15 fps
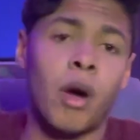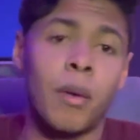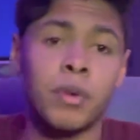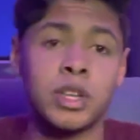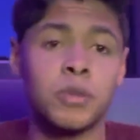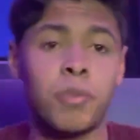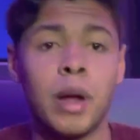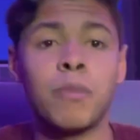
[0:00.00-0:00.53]
I want
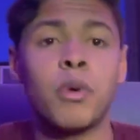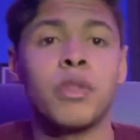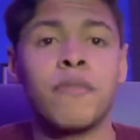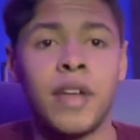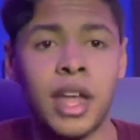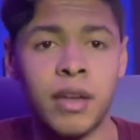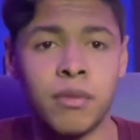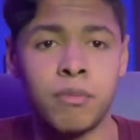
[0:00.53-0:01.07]
to spread
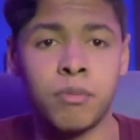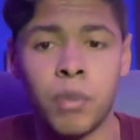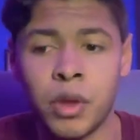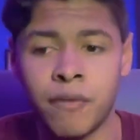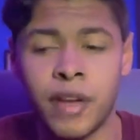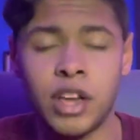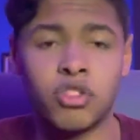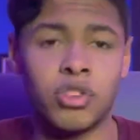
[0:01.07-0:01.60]
motivate
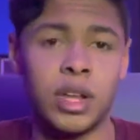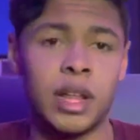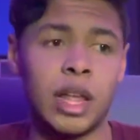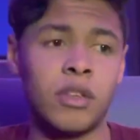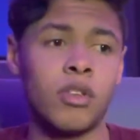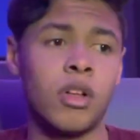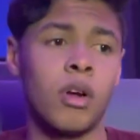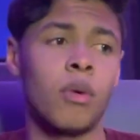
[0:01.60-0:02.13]
motivation
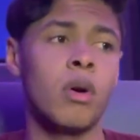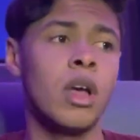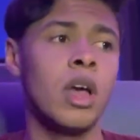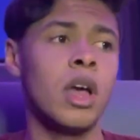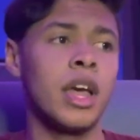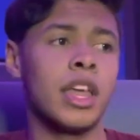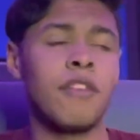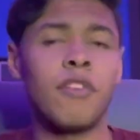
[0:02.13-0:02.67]
and you know
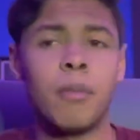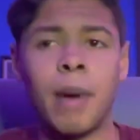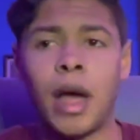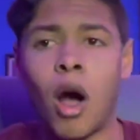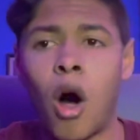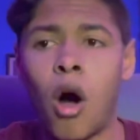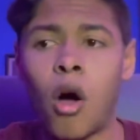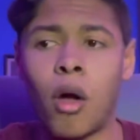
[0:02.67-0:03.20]
give it my
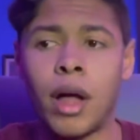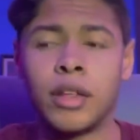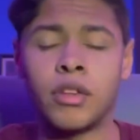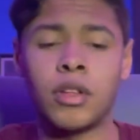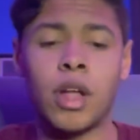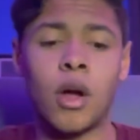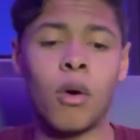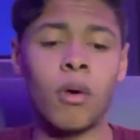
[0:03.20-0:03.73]
all, and
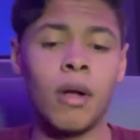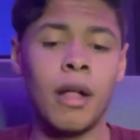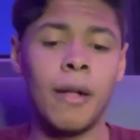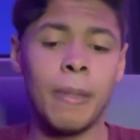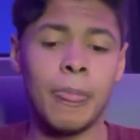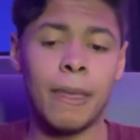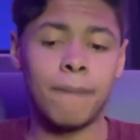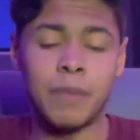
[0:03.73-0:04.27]
you know
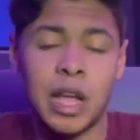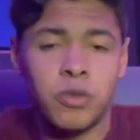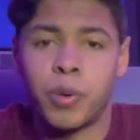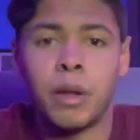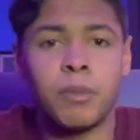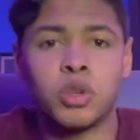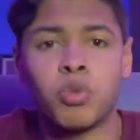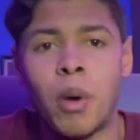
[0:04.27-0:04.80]
that's
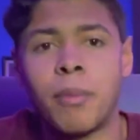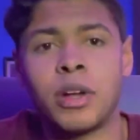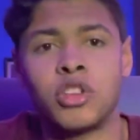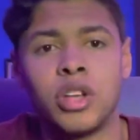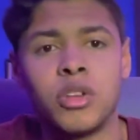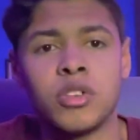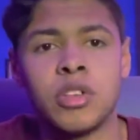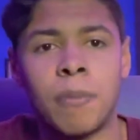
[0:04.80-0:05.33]
pretty much what my
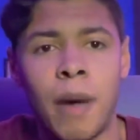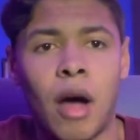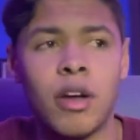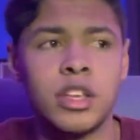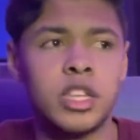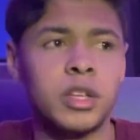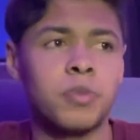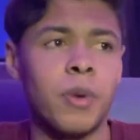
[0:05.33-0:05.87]
channel is about,
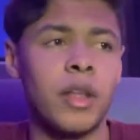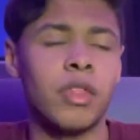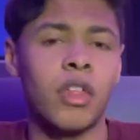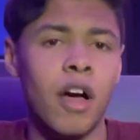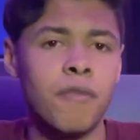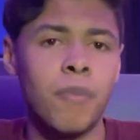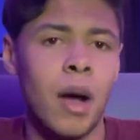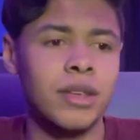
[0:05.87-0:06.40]
is to spread
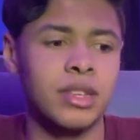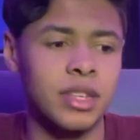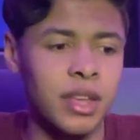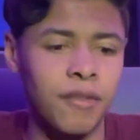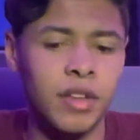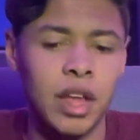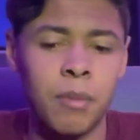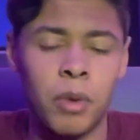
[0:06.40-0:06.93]
love,
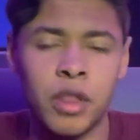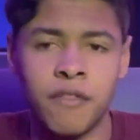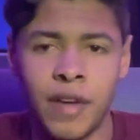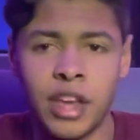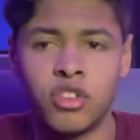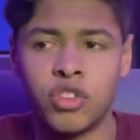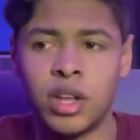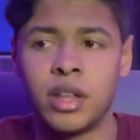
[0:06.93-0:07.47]
positivity, and
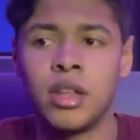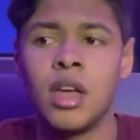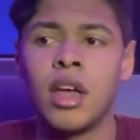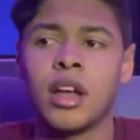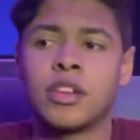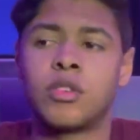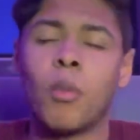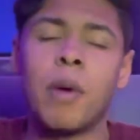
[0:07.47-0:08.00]
motivation,
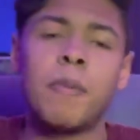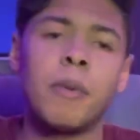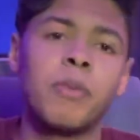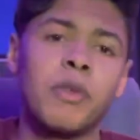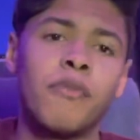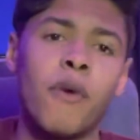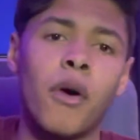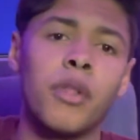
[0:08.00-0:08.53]
because I want people
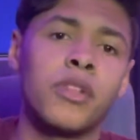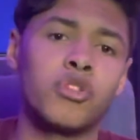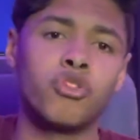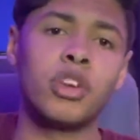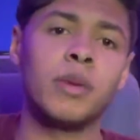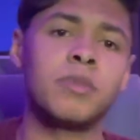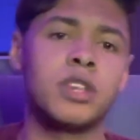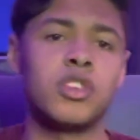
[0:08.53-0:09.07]
to follow their
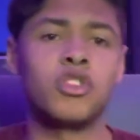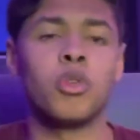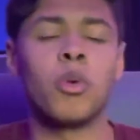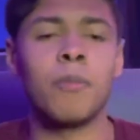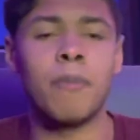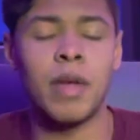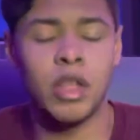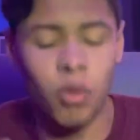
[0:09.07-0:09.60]
dreams, because you
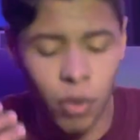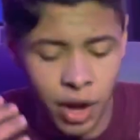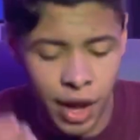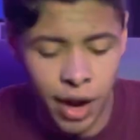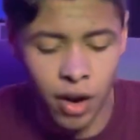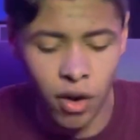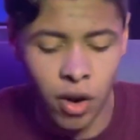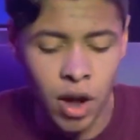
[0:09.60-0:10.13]
were you were
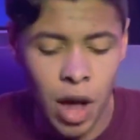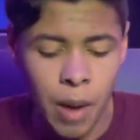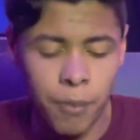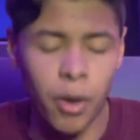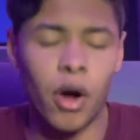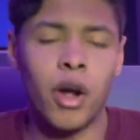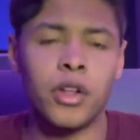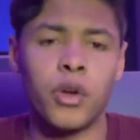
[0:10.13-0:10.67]
here
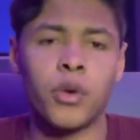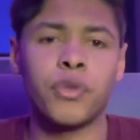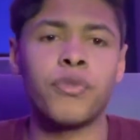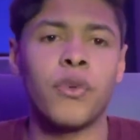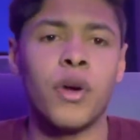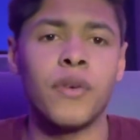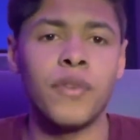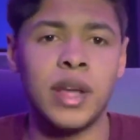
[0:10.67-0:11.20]
put on earth
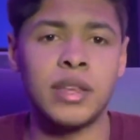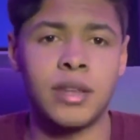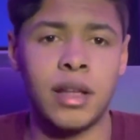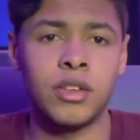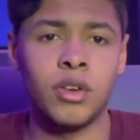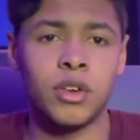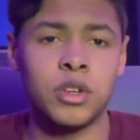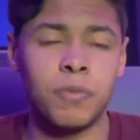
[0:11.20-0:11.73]
for a
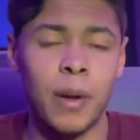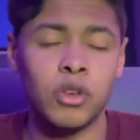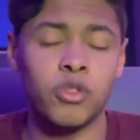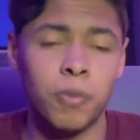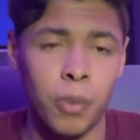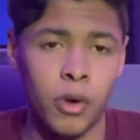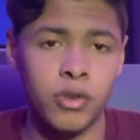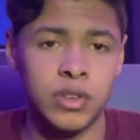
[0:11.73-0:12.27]
reason. You're a
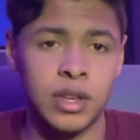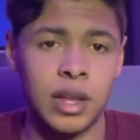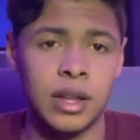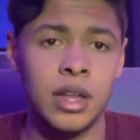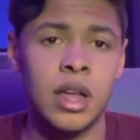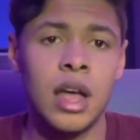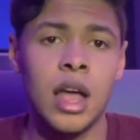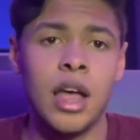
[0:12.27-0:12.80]
special
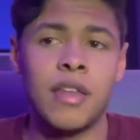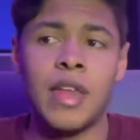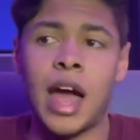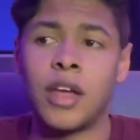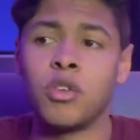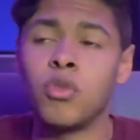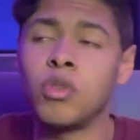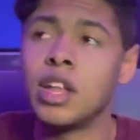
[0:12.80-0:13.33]
person
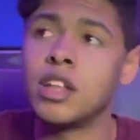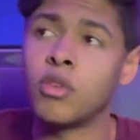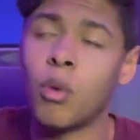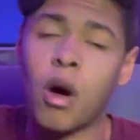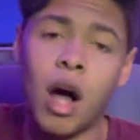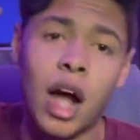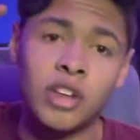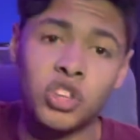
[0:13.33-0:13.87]
that you need
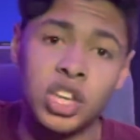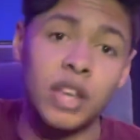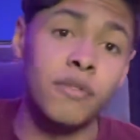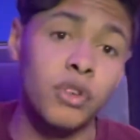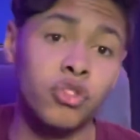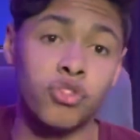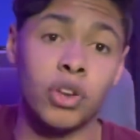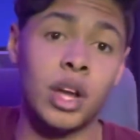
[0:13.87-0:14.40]
to achieve
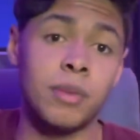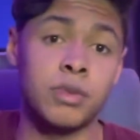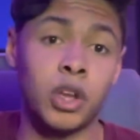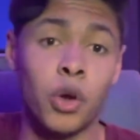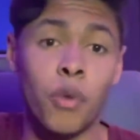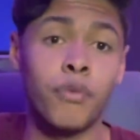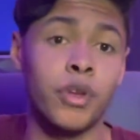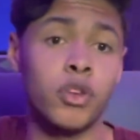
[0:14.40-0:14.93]
your dreams
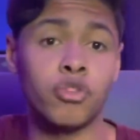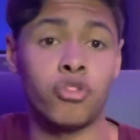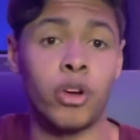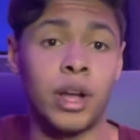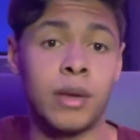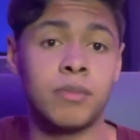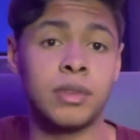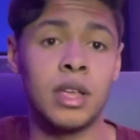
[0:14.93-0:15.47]
and go for your
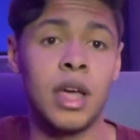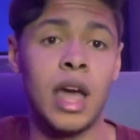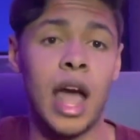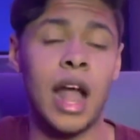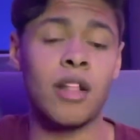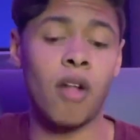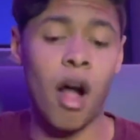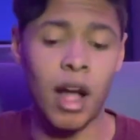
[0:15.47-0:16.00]
dreams,
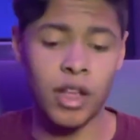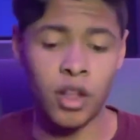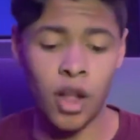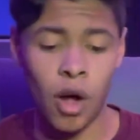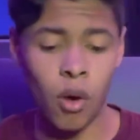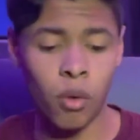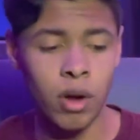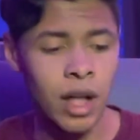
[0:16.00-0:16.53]
and not you
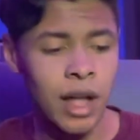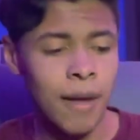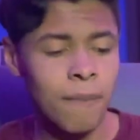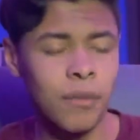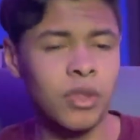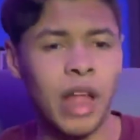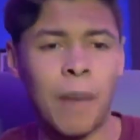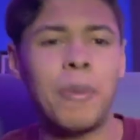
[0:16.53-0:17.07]
know.
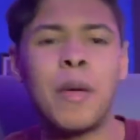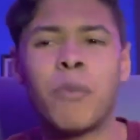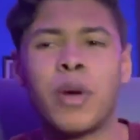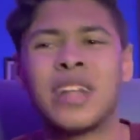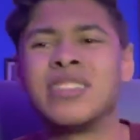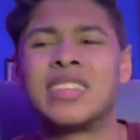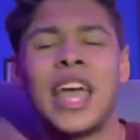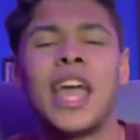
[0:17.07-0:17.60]
let people
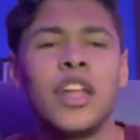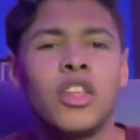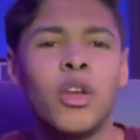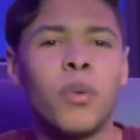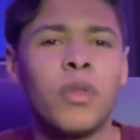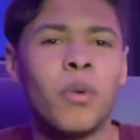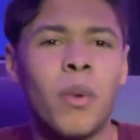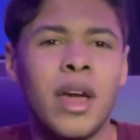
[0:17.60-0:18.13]
contain
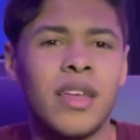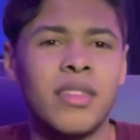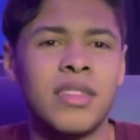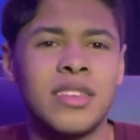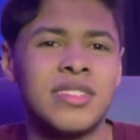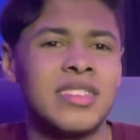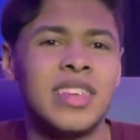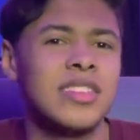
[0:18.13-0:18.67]
you in the way
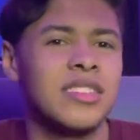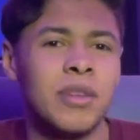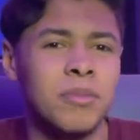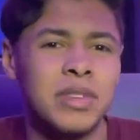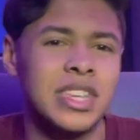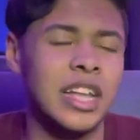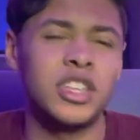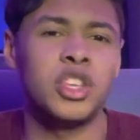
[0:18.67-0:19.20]
the system
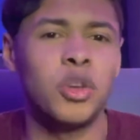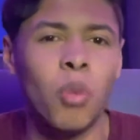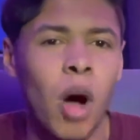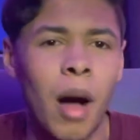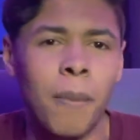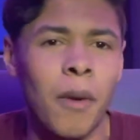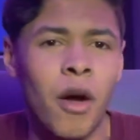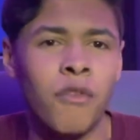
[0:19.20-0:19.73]
sets you
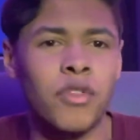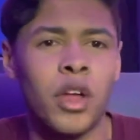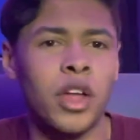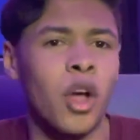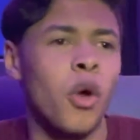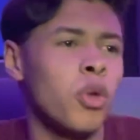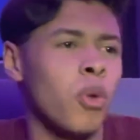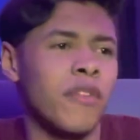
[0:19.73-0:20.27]
up of like,
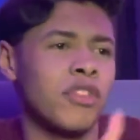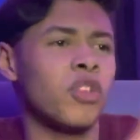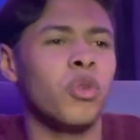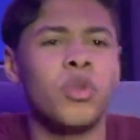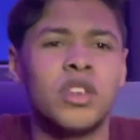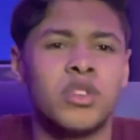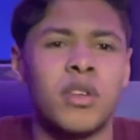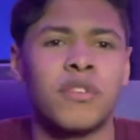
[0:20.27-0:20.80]
oh, you have to
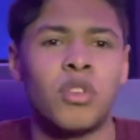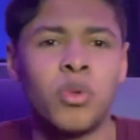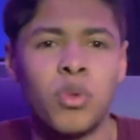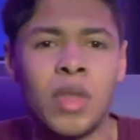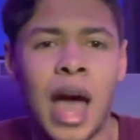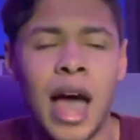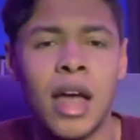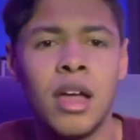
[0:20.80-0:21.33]
do this, you have to do
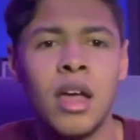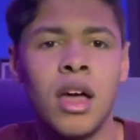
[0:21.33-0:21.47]
that.